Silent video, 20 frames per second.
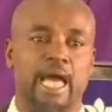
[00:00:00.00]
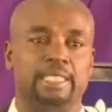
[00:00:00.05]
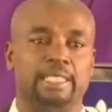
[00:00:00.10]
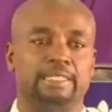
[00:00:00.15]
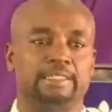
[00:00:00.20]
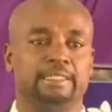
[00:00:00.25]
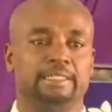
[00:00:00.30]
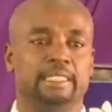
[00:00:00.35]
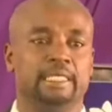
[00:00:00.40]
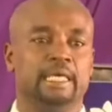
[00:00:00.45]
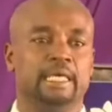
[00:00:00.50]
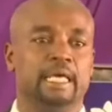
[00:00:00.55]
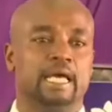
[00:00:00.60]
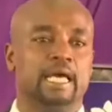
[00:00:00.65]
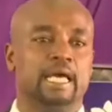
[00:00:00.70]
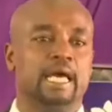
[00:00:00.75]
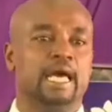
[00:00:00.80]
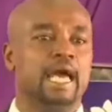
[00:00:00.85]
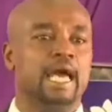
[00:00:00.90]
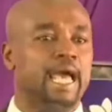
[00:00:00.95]
us
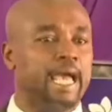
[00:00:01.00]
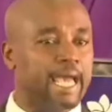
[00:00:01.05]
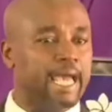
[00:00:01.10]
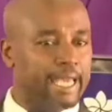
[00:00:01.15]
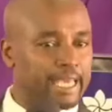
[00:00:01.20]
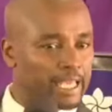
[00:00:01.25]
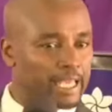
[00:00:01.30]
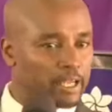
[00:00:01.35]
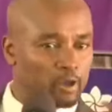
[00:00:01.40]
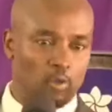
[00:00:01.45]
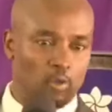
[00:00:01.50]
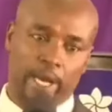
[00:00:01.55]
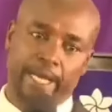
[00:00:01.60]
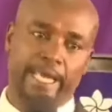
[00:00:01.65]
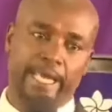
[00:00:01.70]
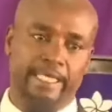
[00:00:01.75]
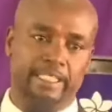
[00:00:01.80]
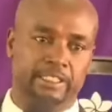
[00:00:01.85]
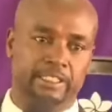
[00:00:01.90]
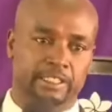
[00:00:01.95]
and
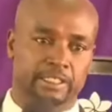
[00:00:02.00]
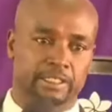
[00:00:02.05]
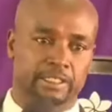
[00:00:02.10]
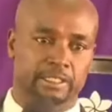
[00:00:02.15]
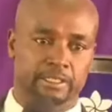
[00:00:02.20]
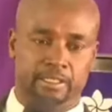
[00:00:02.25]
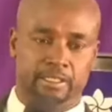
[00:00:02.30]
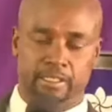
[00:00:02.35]
wananchi.